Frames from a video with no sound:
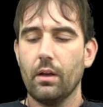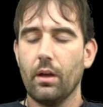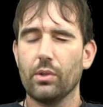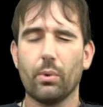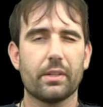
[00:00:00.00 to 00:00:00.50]

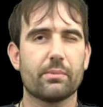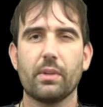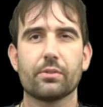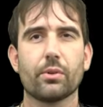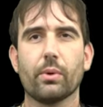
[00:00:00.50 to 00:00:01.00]
Otherwise, I'm
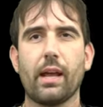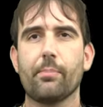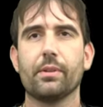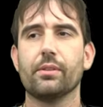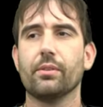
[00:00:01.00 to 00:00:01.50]
not sure what
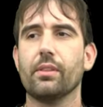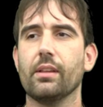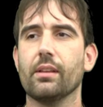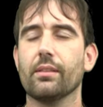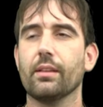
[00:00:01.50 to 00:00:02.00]
happened to
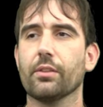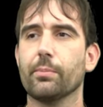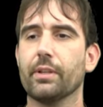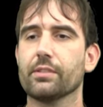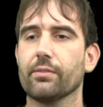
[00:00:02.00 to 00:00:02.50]
the the other
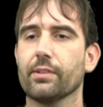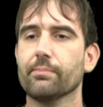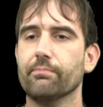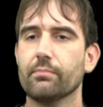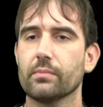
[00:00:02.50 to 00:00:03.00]
bits of
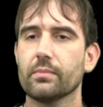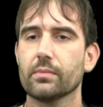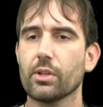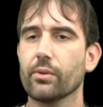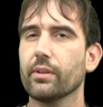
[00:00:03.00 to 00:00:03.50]
her.
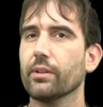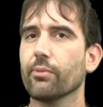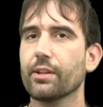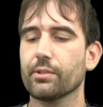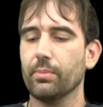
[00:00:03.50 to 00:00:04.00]
Turned into
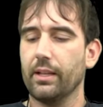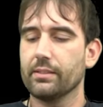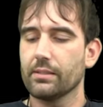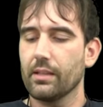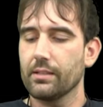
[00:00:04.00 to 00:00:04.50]
razor
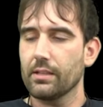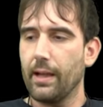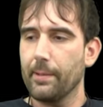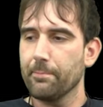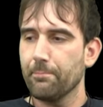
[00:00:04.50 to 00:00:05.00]
blades, as they
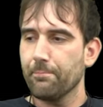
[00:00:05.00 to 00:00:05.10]
say.